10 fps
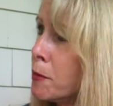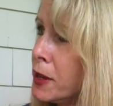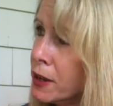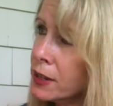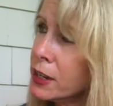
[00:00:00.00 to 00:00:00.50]
but
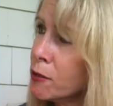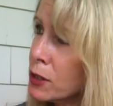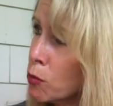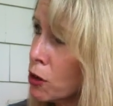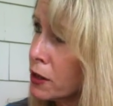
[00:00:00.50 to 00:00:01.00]
because I
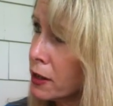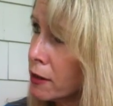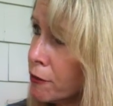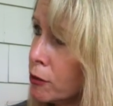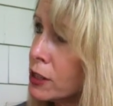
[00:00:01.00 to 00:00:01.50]
was working
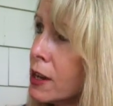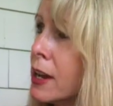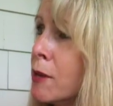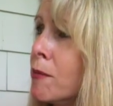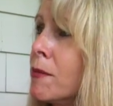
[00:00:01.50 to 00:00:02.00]

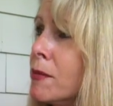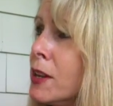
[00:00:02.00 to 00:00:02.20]
full-time,